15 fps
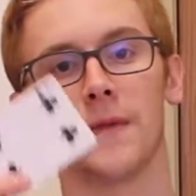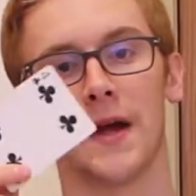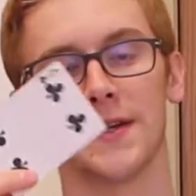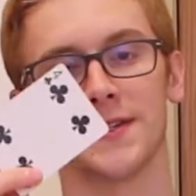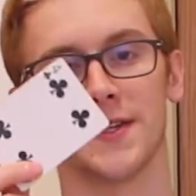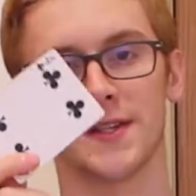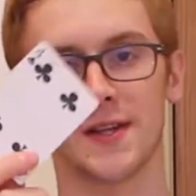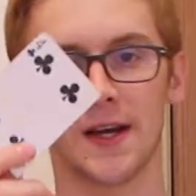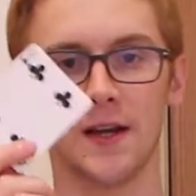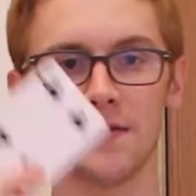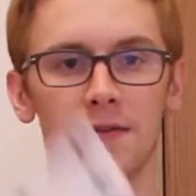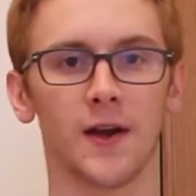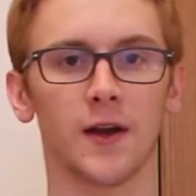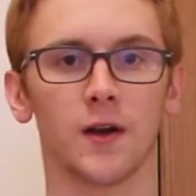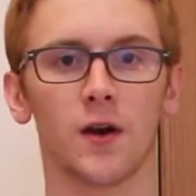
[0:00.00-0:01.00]
as the
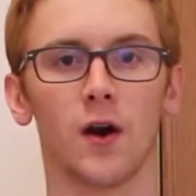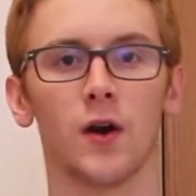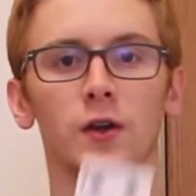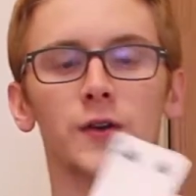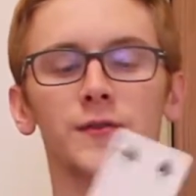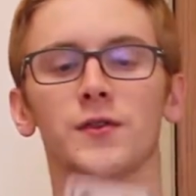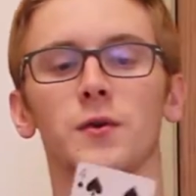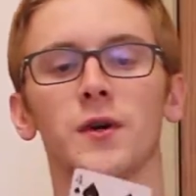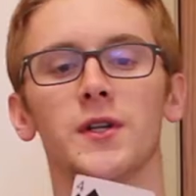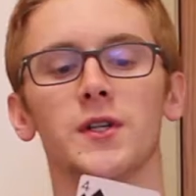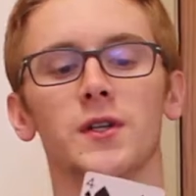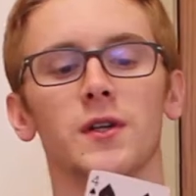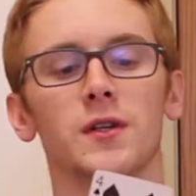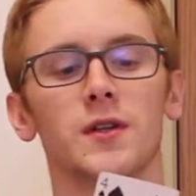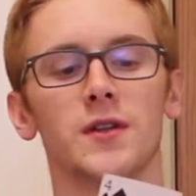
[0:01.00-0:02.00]
second fake card. You've
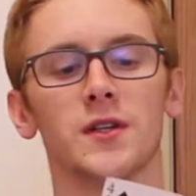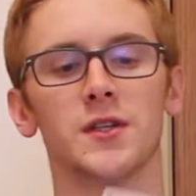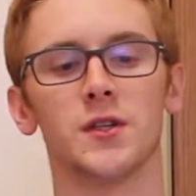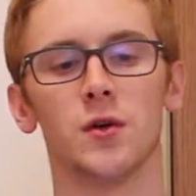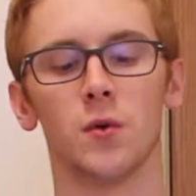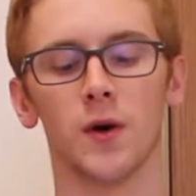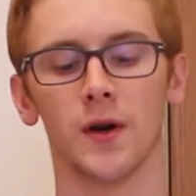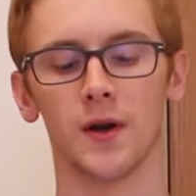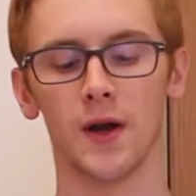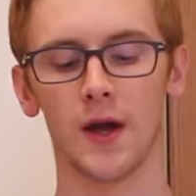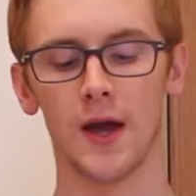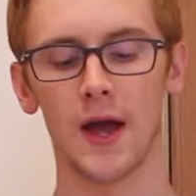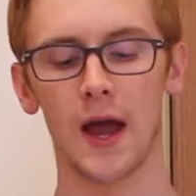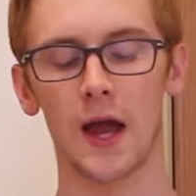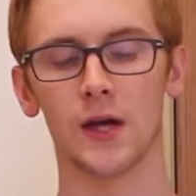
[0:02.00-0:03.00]
switched to this new one
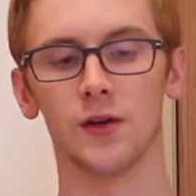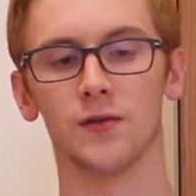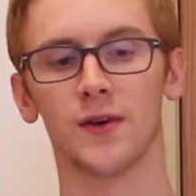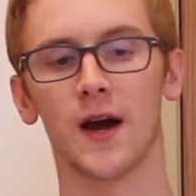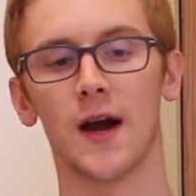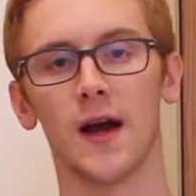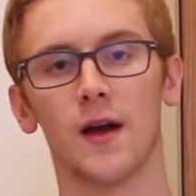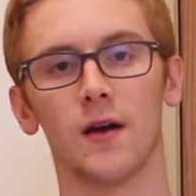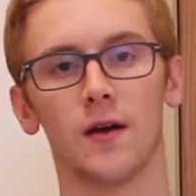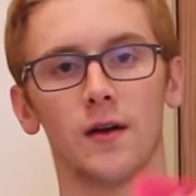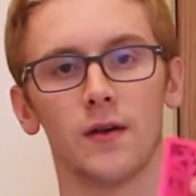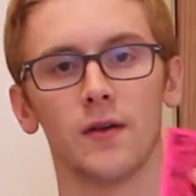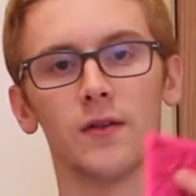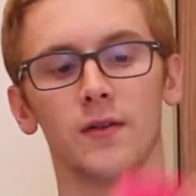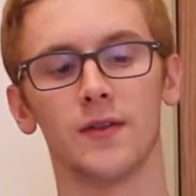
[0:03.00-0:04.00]
and you've
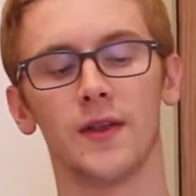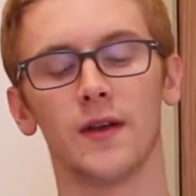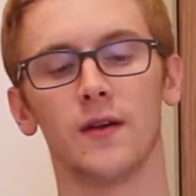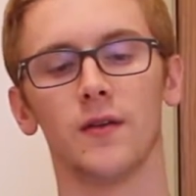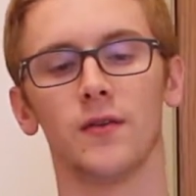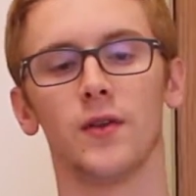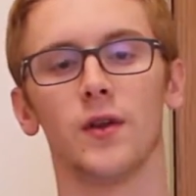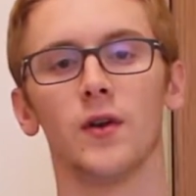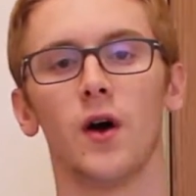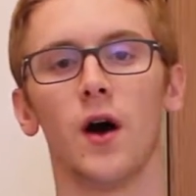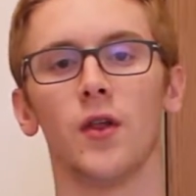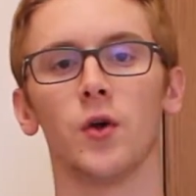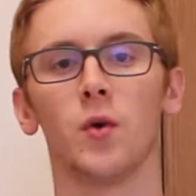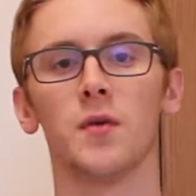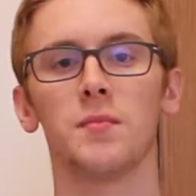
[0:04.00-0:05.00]
got the
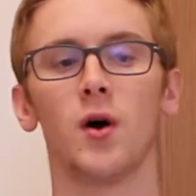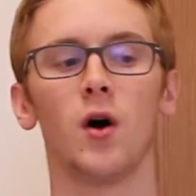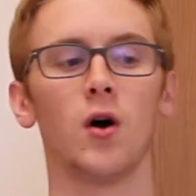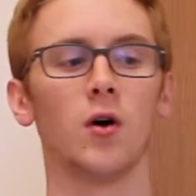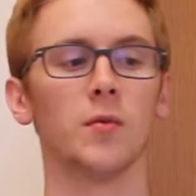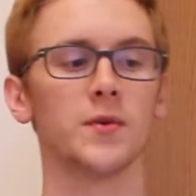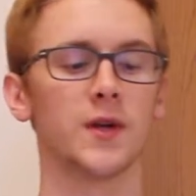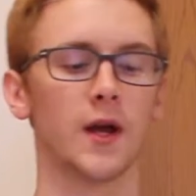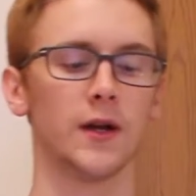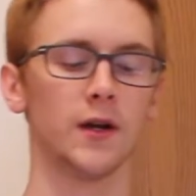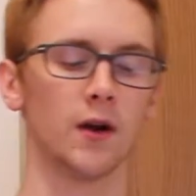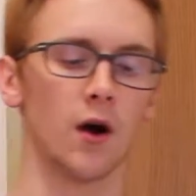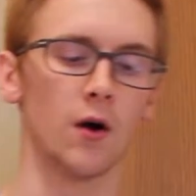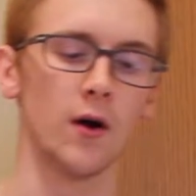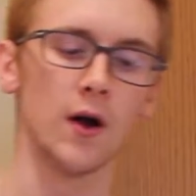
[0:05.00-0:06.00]
other one palmed and
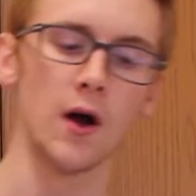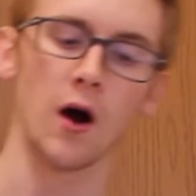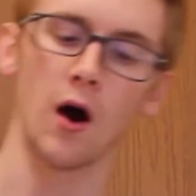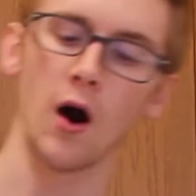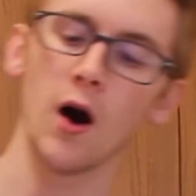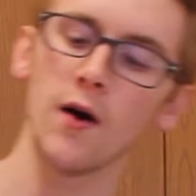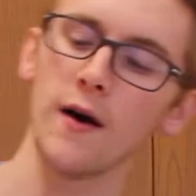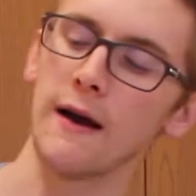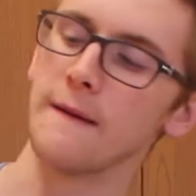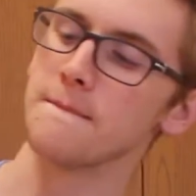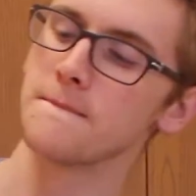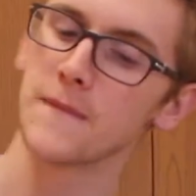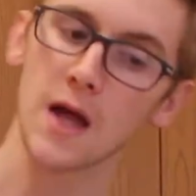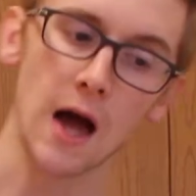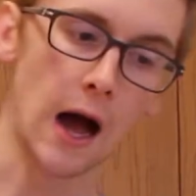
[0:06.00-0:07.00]
you go, all right,
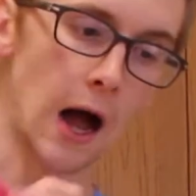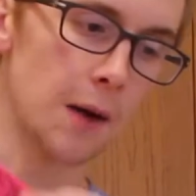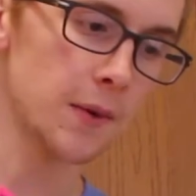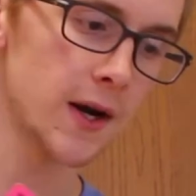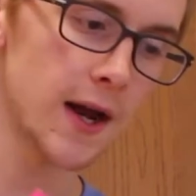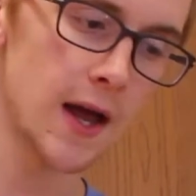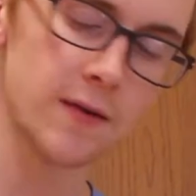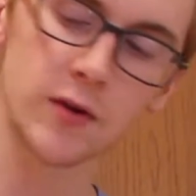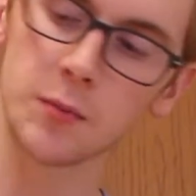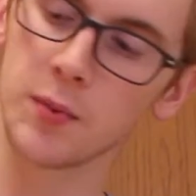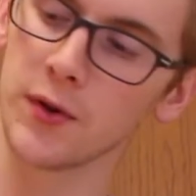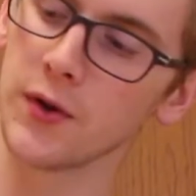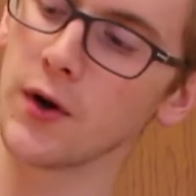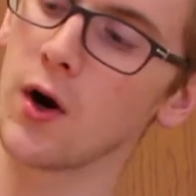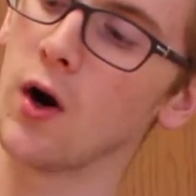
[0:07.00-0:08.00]
I'm gonna have you
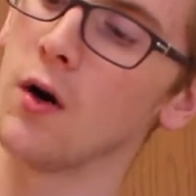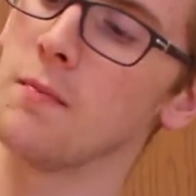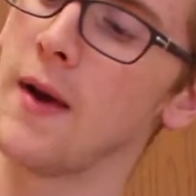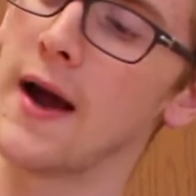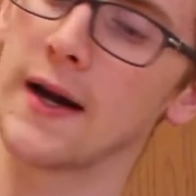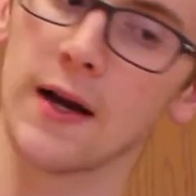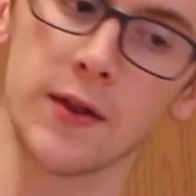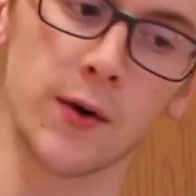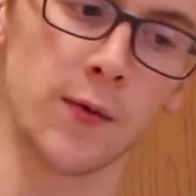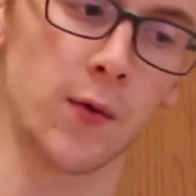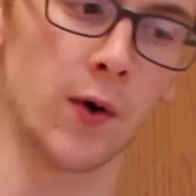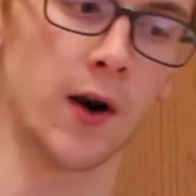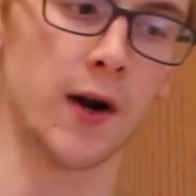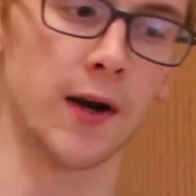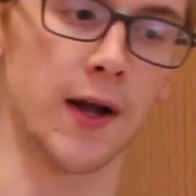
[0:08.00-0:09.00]
put the card back on their
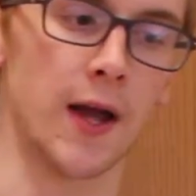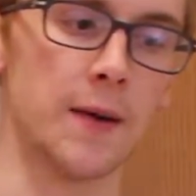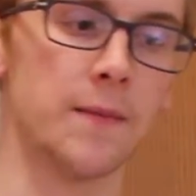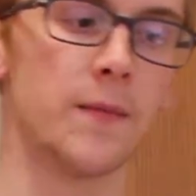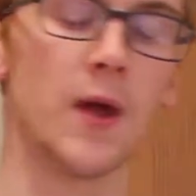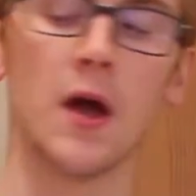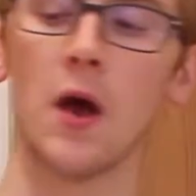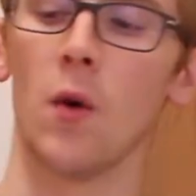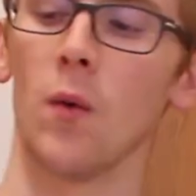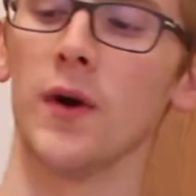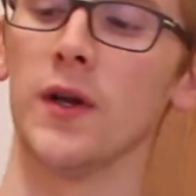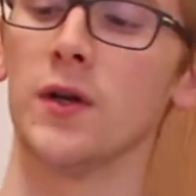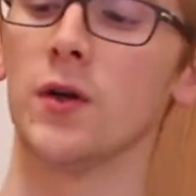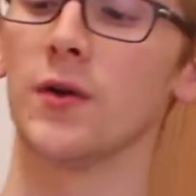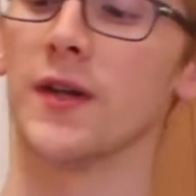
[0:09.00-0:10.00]
forehead again.
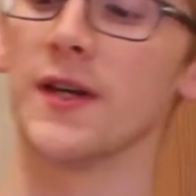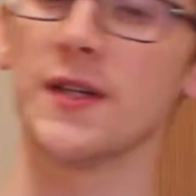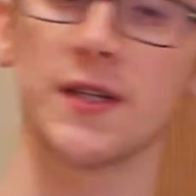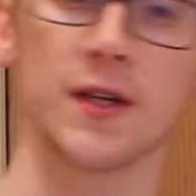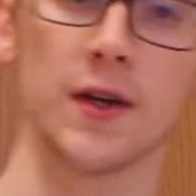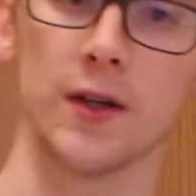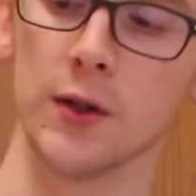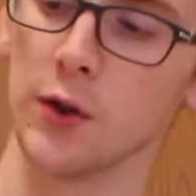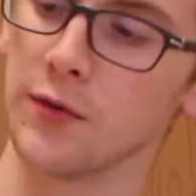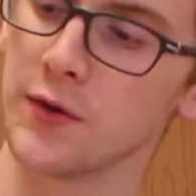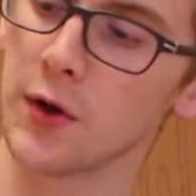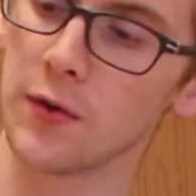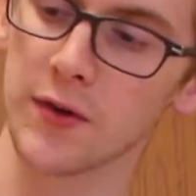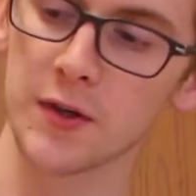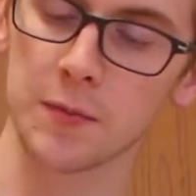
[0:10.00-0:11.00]
When you do this, you've
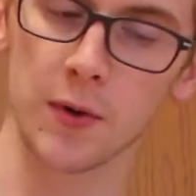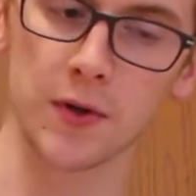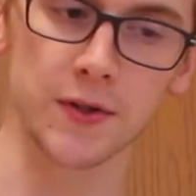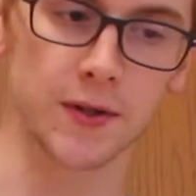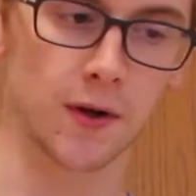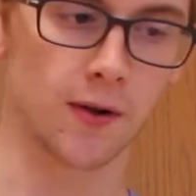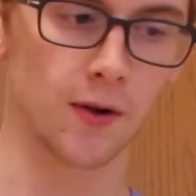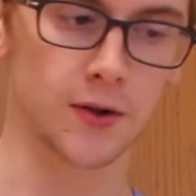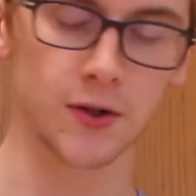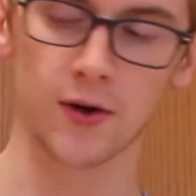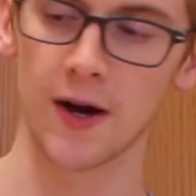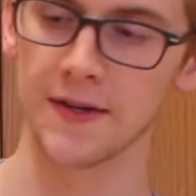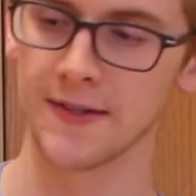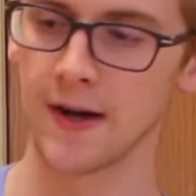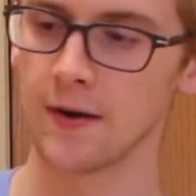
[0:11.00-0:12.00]
told this person to close their
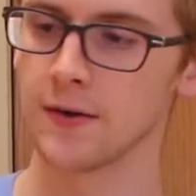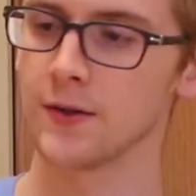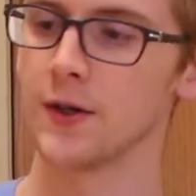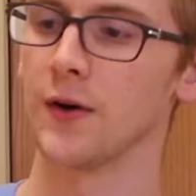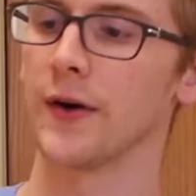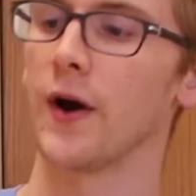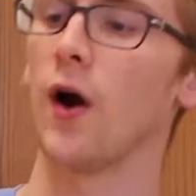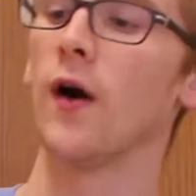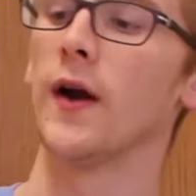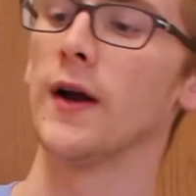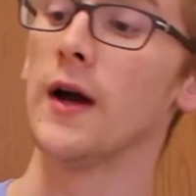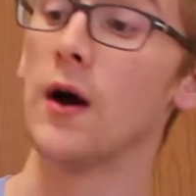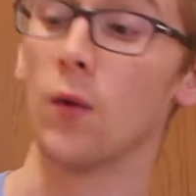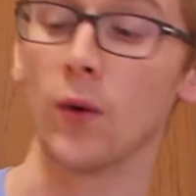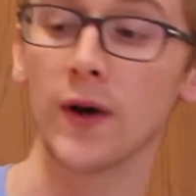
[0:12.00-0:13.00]
eyes now. So you're like, all
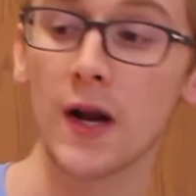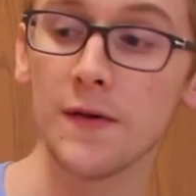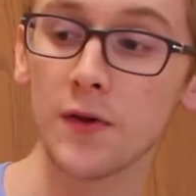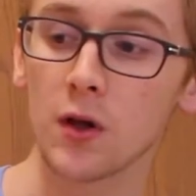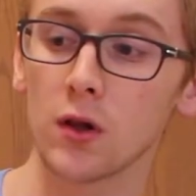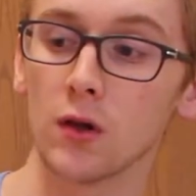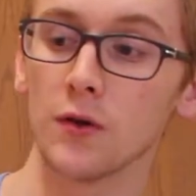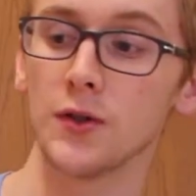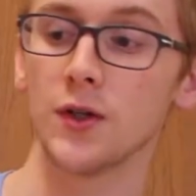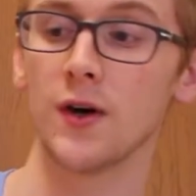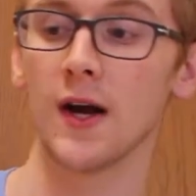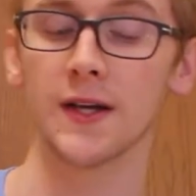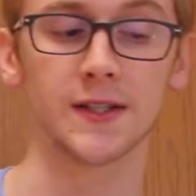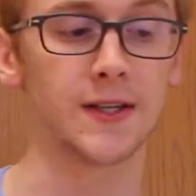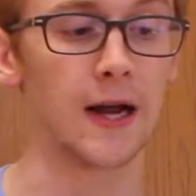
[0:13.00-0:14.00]
right, we're gonna have you close your
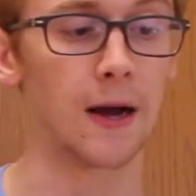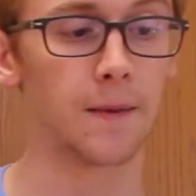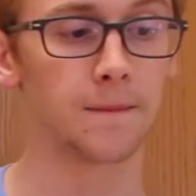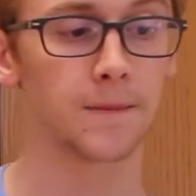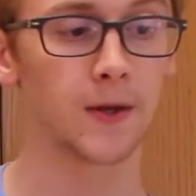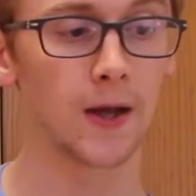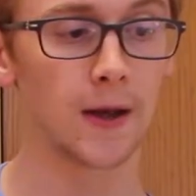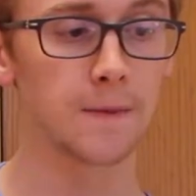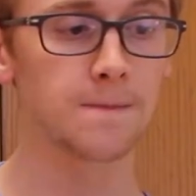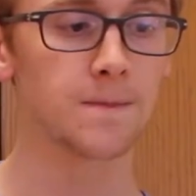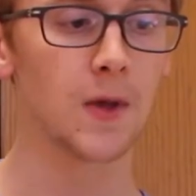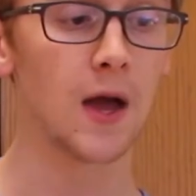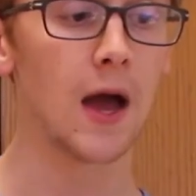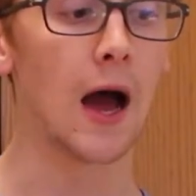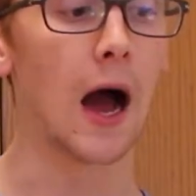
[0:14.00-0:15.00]
eyes now, okay?
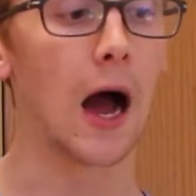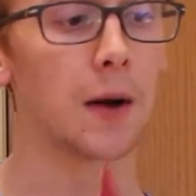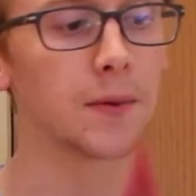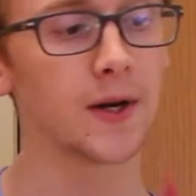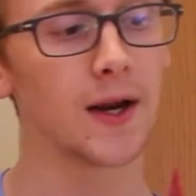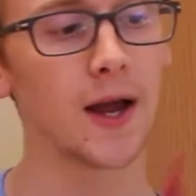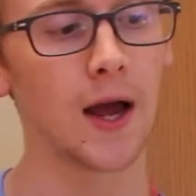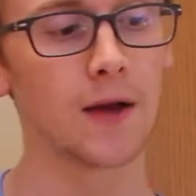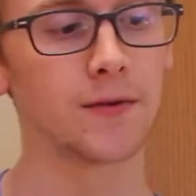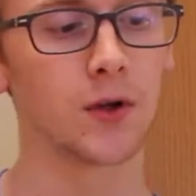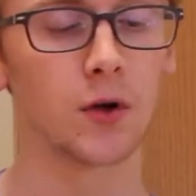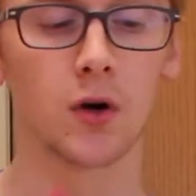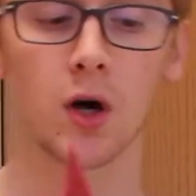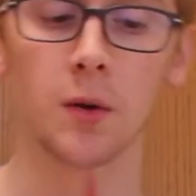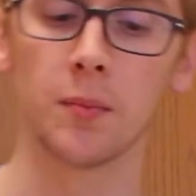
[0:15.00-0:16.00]
I'm gonna have
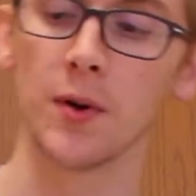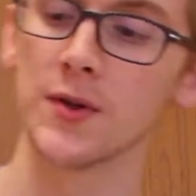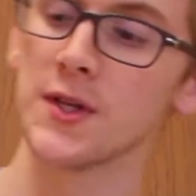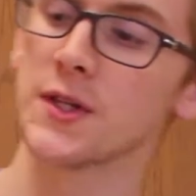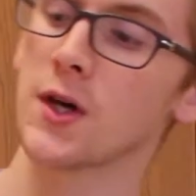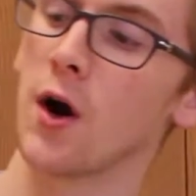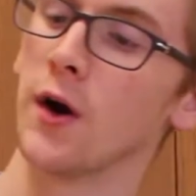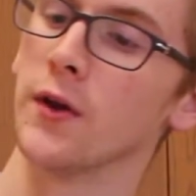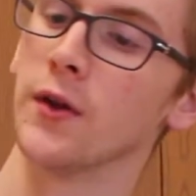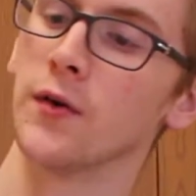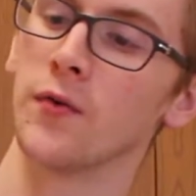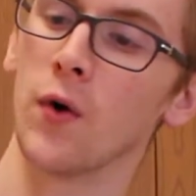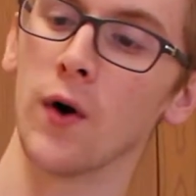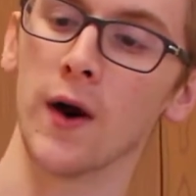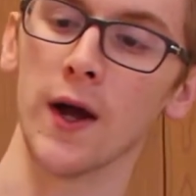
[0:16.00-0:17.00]
you put this card on their
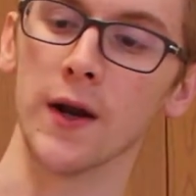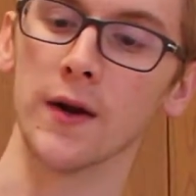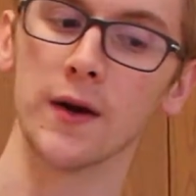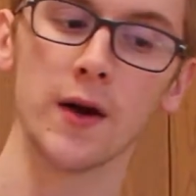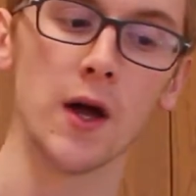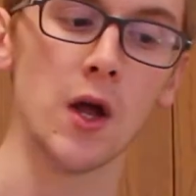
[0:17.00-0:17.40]
forehead.